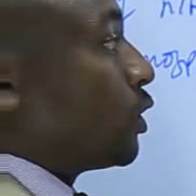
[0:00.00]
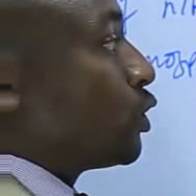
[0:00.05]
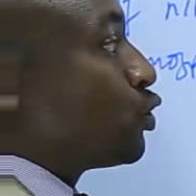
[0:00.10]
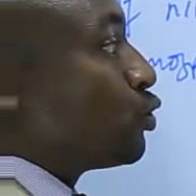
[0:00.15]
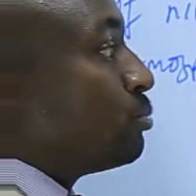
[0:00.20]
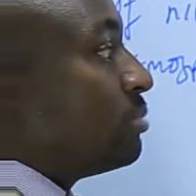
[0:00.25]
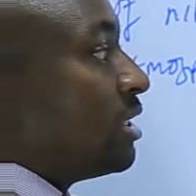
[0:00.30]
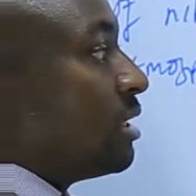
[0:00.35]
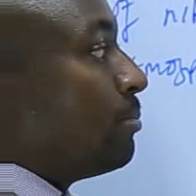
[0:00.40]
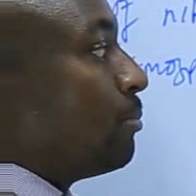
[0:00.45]

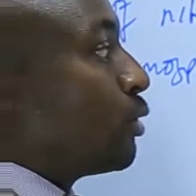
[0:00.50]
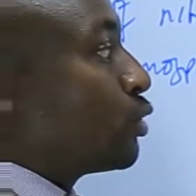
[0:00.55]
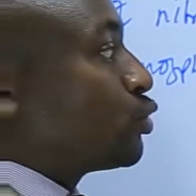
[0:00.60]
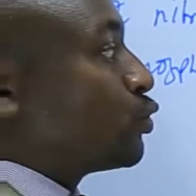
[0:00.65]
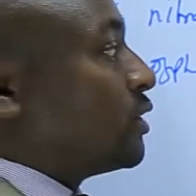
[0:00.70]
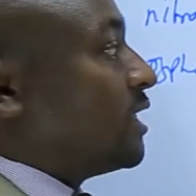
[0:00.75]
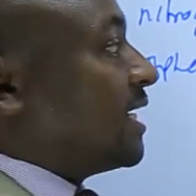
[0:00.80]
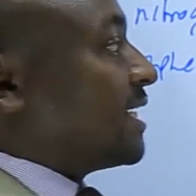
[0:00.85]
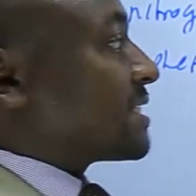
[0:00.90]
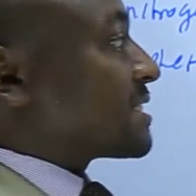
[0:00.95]
to be able
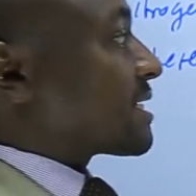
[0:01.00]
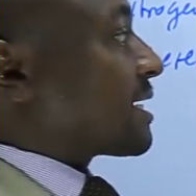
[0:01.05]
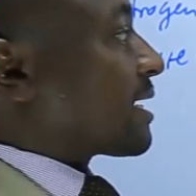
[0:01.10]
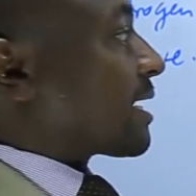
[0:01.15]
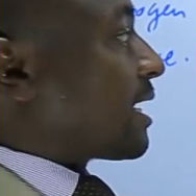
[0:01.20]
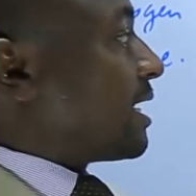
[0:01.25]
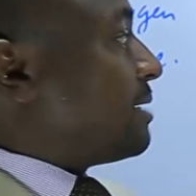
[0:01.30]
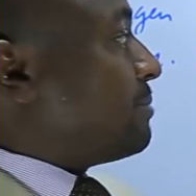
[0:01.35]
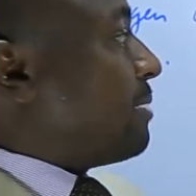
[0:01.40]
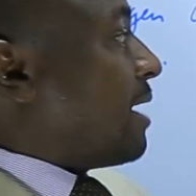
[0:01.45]
to
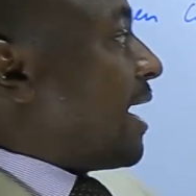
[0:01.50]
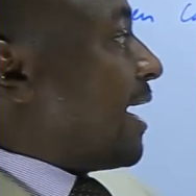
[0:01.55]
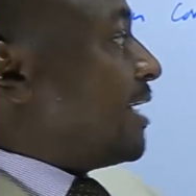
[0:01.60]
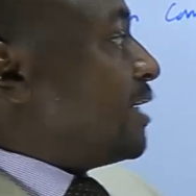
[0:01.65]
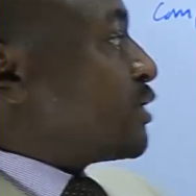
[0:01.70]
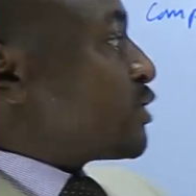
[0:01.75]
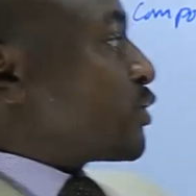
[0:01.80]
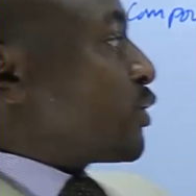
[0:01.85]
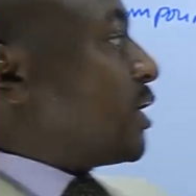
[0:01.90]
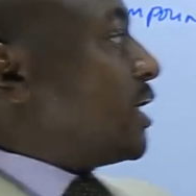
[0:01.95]
describe
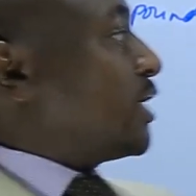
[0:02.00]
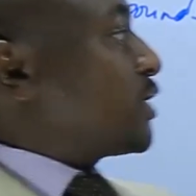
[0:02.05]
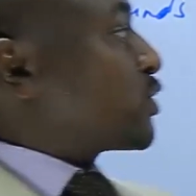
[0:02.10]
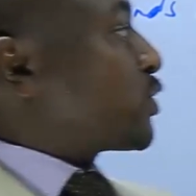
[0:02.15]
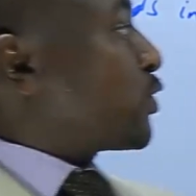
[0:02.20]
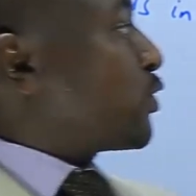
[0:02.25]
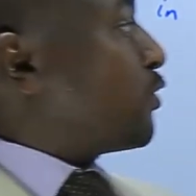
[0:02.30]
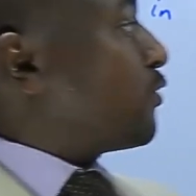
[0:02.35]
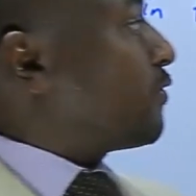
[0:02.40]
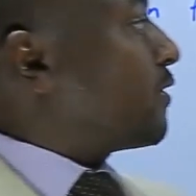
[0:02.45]

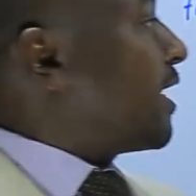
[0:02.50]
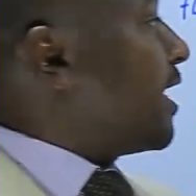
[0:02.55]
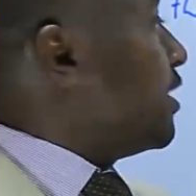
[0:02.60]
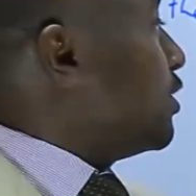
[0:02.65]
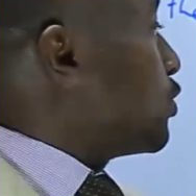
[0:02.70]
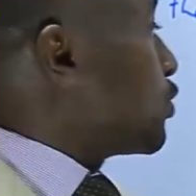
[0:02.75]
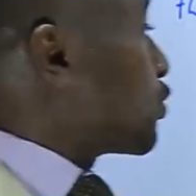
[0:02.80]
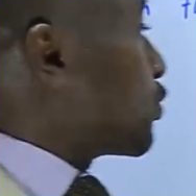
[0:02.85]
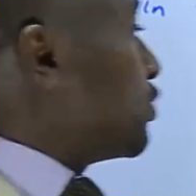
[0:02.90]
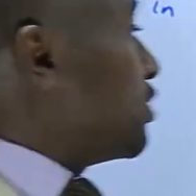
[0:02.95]
isolation of
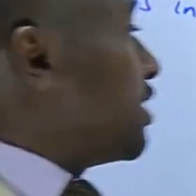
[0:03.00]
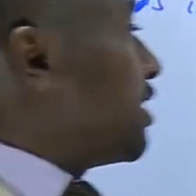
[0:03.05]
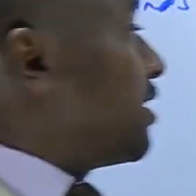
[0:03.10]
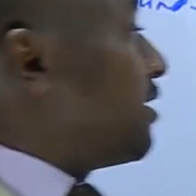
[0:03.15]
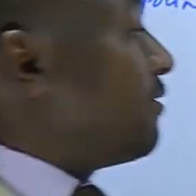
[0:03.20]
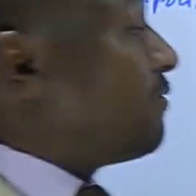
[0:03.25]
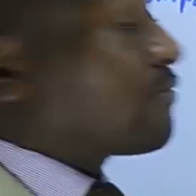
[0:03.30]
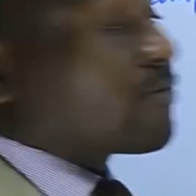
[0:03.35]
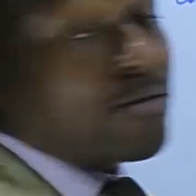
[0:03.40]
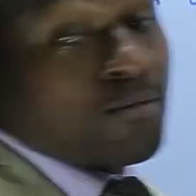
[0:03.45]

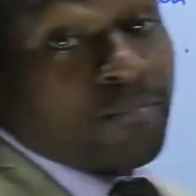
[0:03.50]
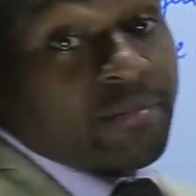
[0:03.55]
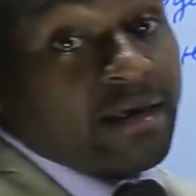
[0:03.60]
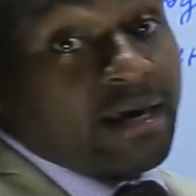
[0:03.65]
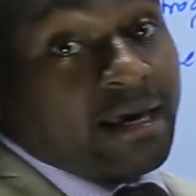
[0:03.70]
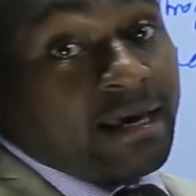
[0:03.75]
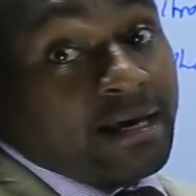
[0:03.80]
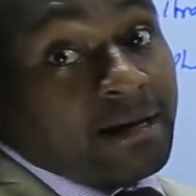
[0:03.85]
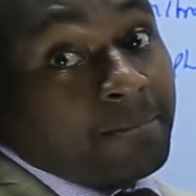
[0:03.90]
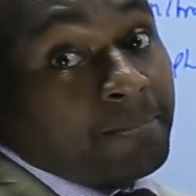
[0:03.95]
nitrogen from
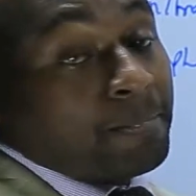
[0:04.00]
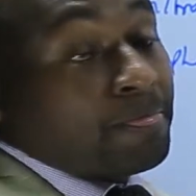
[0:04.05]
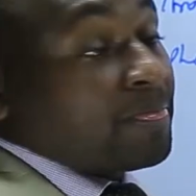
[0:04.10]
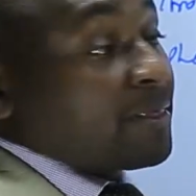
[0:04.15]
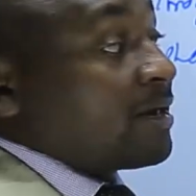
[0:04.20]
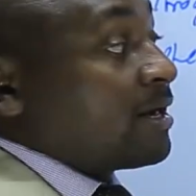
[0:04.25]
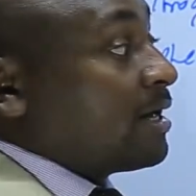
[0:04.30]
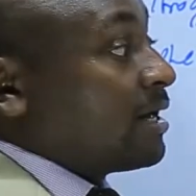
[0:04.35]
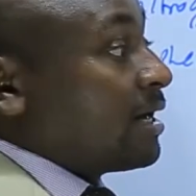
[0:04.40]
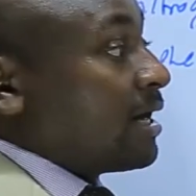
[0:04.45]
the air.
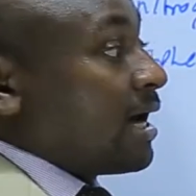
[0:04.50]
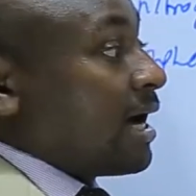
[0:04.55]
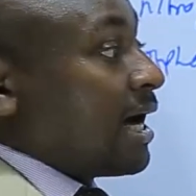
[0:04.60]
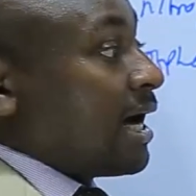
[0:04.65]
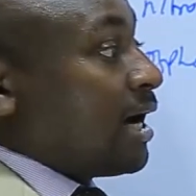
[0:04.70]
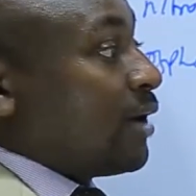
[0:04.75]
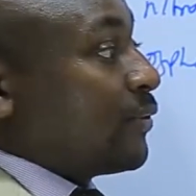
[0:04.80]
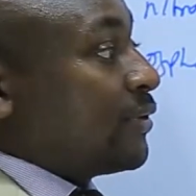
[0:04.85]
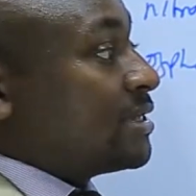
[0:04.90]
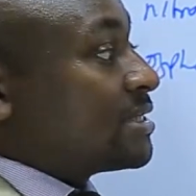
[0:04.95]

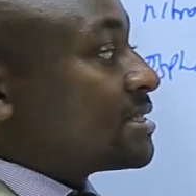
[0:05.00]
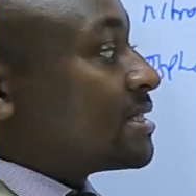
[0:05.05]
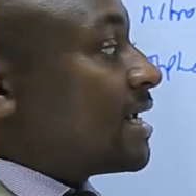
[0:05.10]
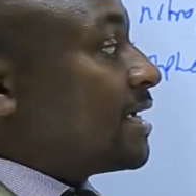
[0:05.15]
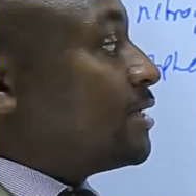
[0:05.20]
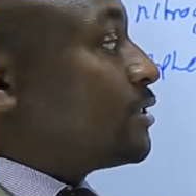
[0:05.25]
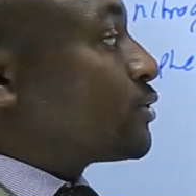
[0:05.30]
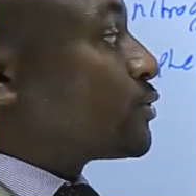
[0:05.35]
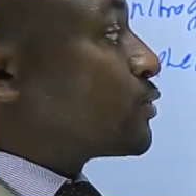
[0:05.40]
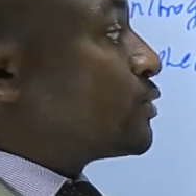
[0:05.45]
How is
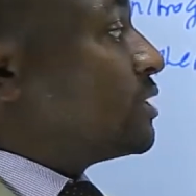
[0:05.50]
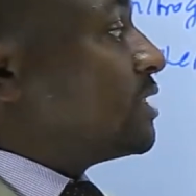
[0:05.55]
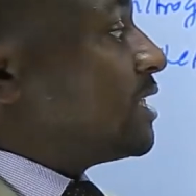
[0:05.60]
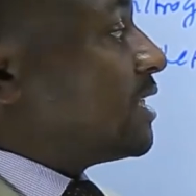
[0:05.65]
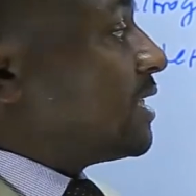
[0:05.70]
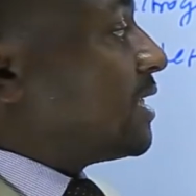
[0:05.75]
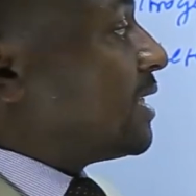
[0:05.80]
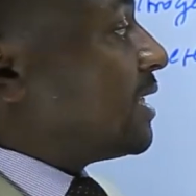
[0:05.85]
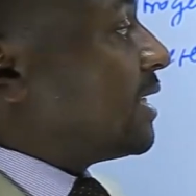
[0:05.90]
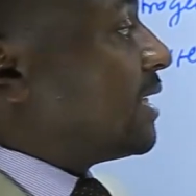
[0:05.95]

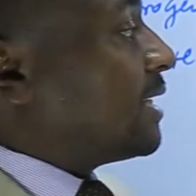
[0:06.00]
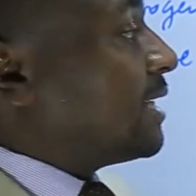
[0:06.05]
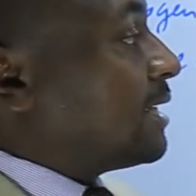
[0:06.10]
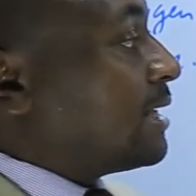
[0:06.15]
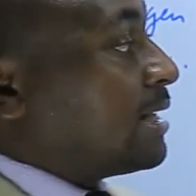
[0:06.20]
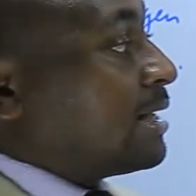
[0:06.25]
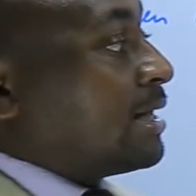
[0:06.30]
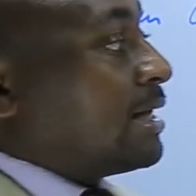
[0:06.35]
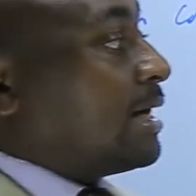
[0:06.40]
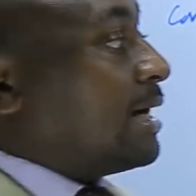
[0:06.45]
nitrogen
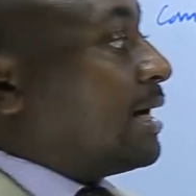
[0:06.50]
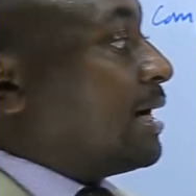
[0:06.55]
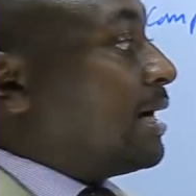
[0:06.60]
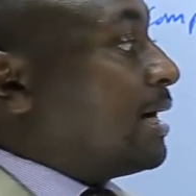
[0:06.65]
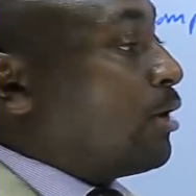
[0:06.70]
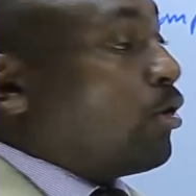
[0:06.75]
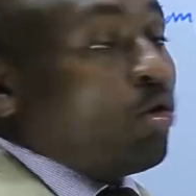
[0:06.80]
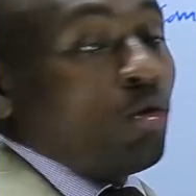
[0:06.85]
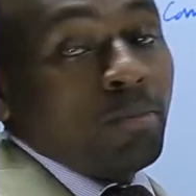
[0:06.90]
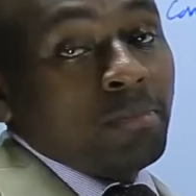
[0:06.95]

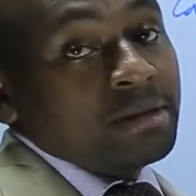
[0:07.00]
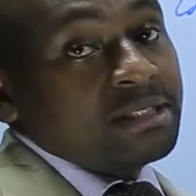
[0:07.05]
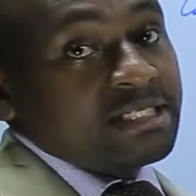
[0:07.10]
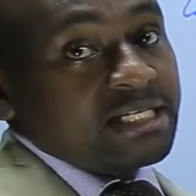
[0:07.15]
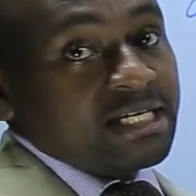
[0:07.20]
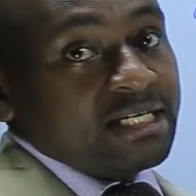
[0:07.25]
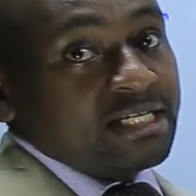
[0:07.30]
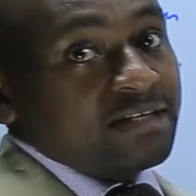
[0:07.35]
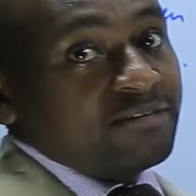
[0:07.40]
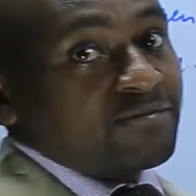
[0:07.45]

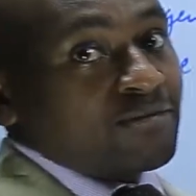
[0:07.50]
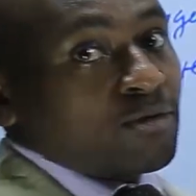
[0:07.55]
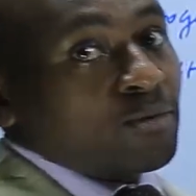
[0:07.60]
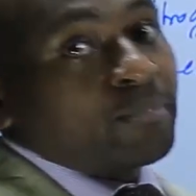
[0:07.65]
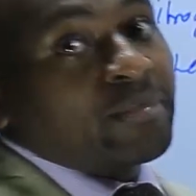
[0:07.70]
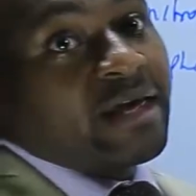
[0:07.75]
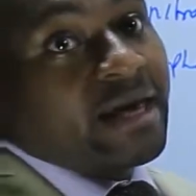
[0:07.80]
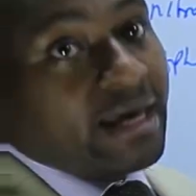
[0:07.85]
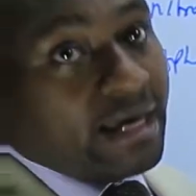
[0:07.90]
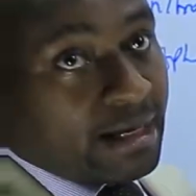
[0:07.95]
obtained
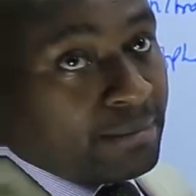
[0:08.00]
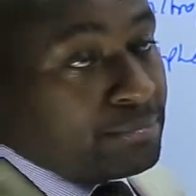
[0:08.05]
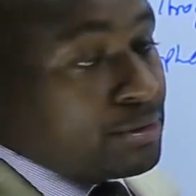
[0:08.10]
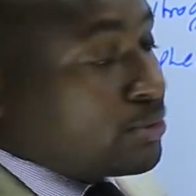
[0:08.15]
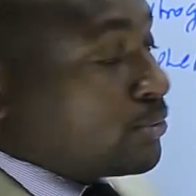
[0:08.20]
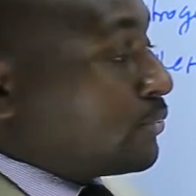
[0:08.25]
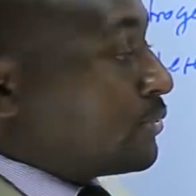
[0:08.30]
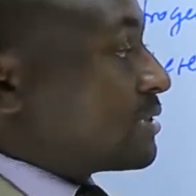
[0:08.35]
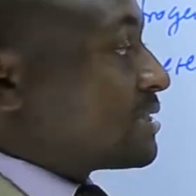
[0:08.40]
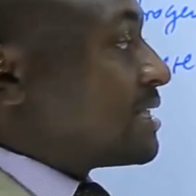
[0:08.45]
from the air?
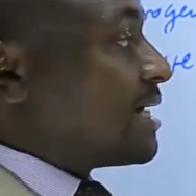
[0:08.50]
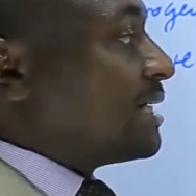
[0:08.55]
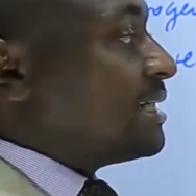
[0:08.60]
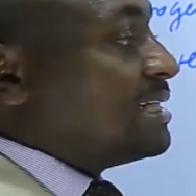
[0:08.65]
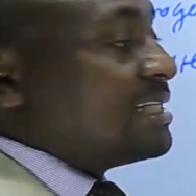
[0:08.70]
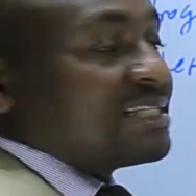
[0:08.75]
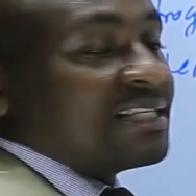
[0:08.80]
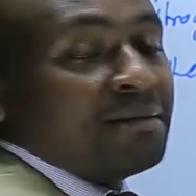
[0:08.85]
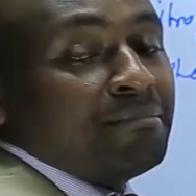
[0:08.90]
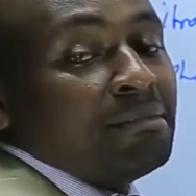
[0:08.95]
Because that
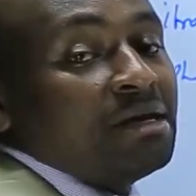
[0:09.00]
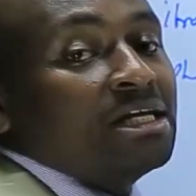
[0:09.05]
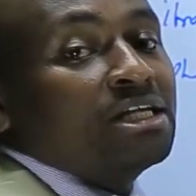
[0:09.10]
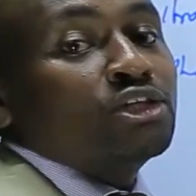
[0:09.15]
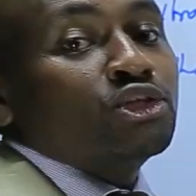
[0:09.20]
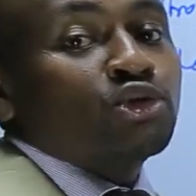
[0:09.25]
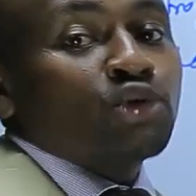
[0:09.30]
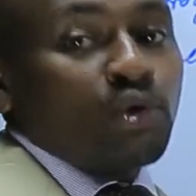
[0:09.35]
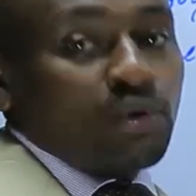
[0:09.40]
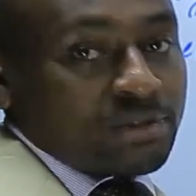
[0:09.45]
is the
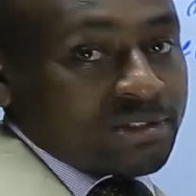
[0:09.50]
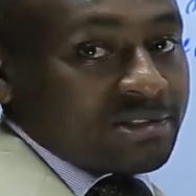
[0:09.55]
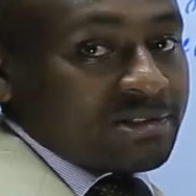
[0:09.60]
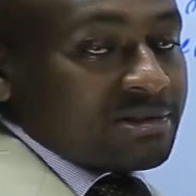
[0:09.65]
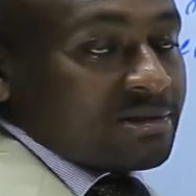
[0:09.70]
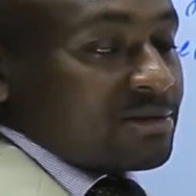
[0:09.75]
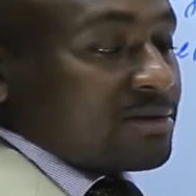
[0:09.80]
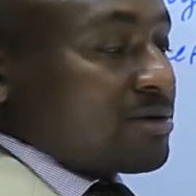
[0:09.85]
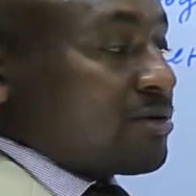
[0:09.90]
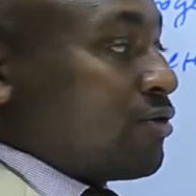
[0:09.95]
main
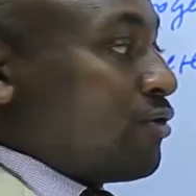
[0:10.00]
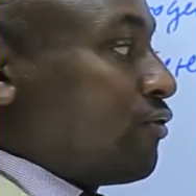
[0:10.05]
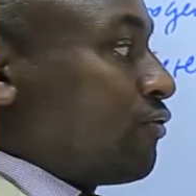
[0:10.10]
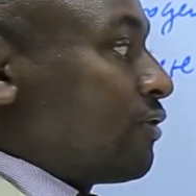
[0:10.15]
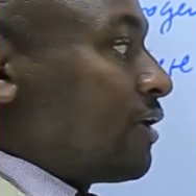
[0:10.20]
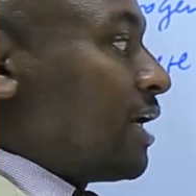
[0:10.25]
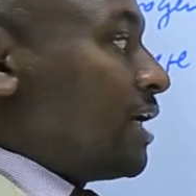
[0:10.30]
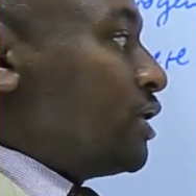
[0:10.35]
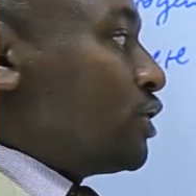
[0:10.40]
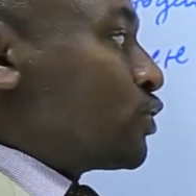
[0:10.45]
source of
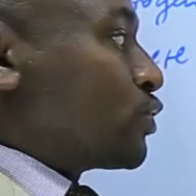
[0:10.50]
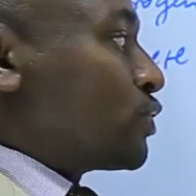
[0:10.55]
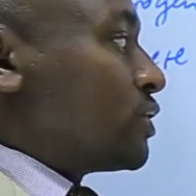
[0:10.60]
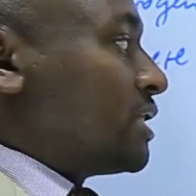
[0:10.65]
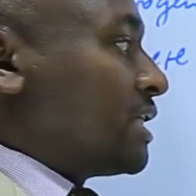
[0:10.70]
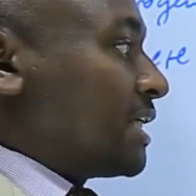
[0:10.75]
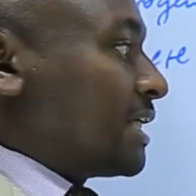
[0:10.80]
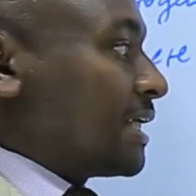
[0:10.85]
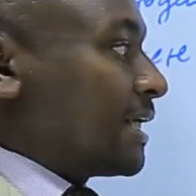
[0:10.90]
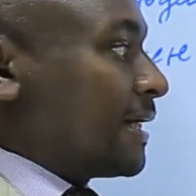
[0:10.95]

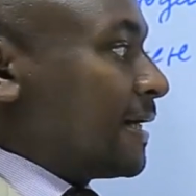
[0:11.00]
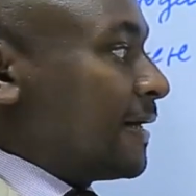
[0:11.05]
nitrogen.